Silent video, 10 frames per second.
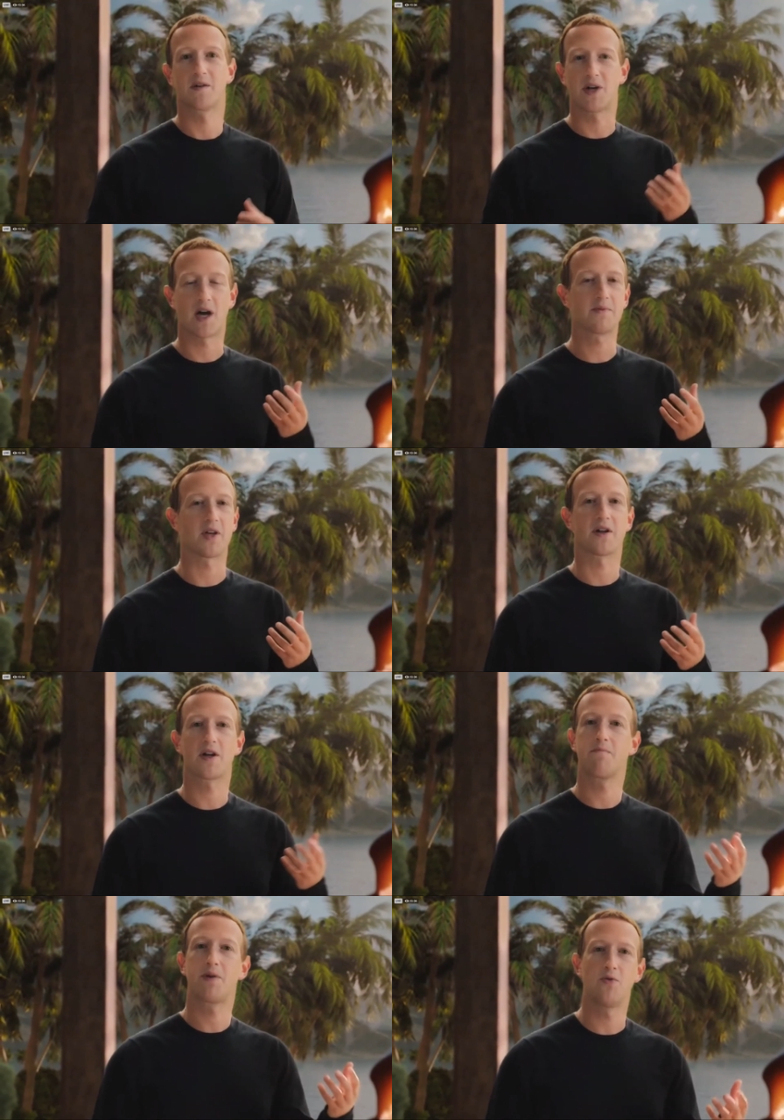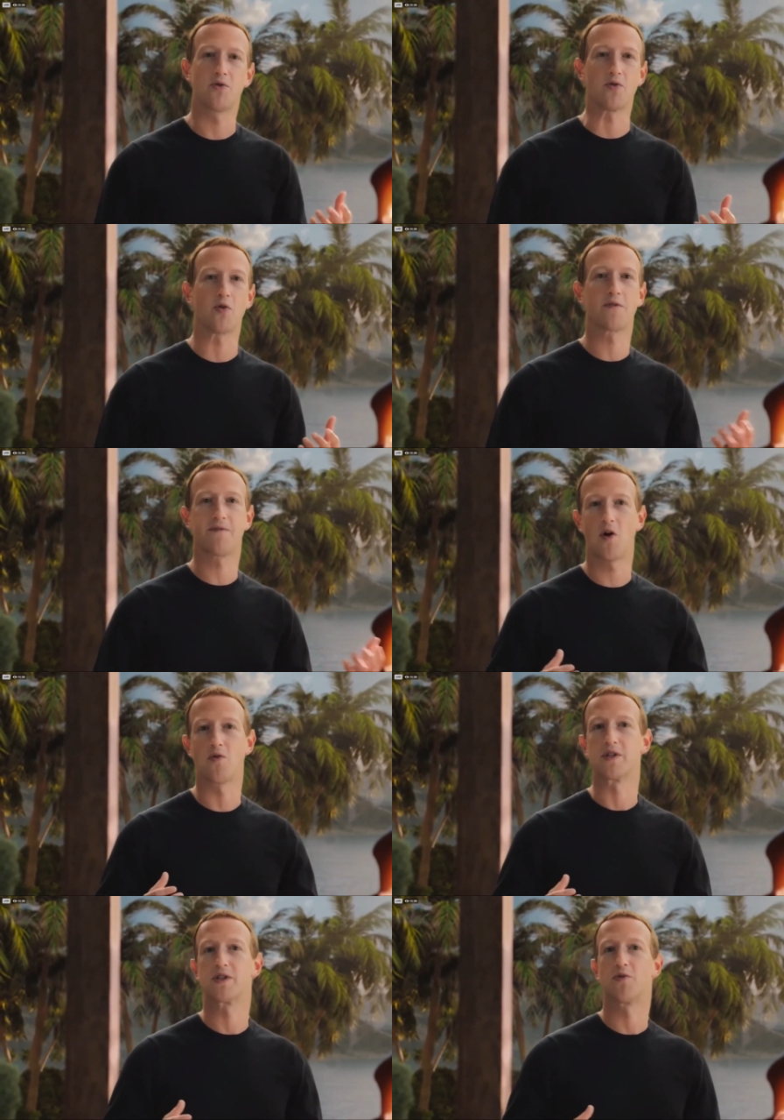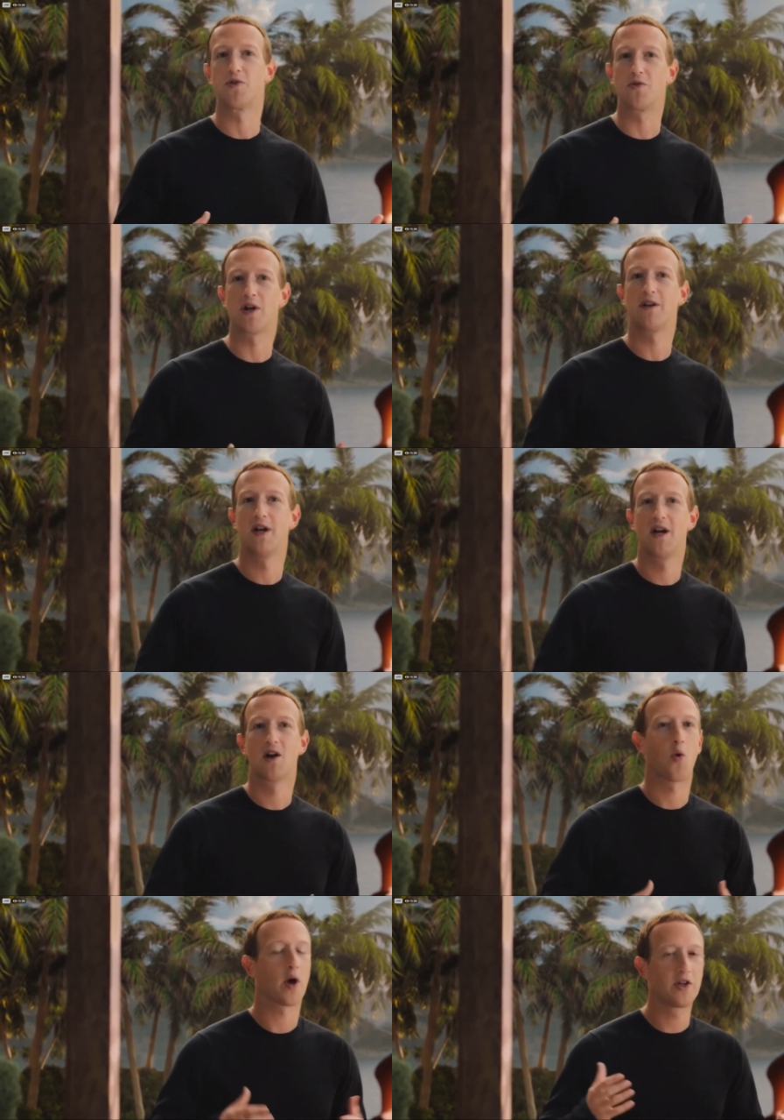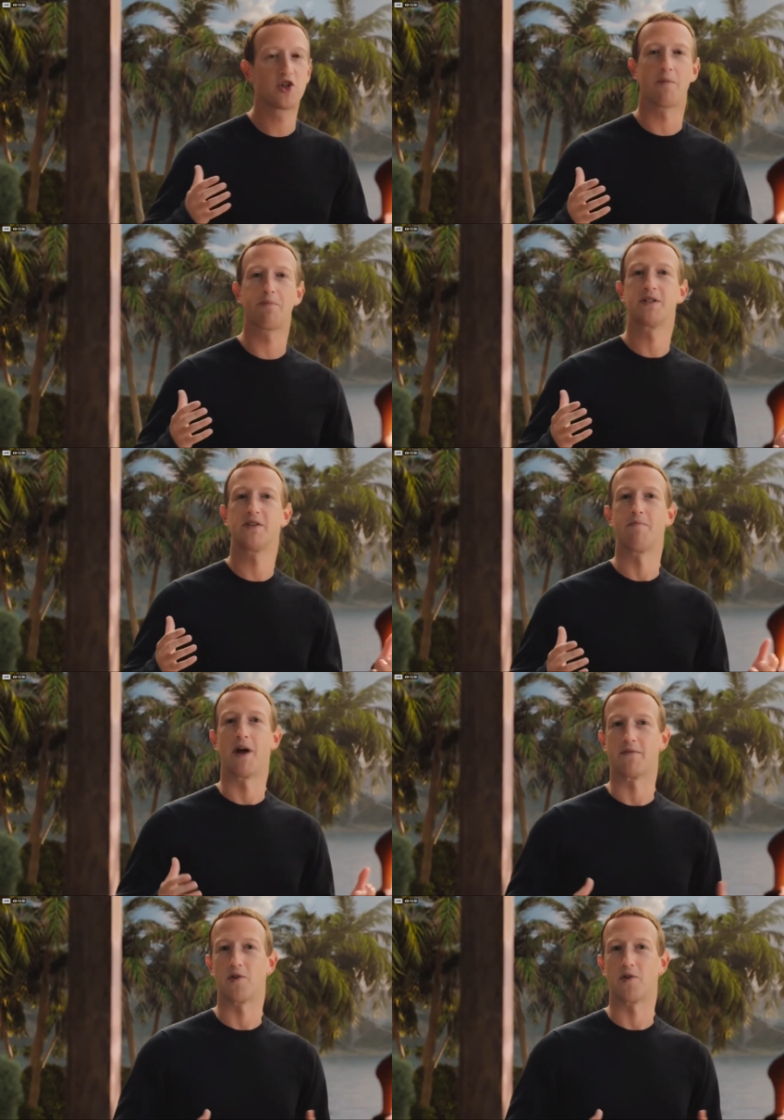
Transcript: sometimes on a computer or phone, so you can quickly jump into the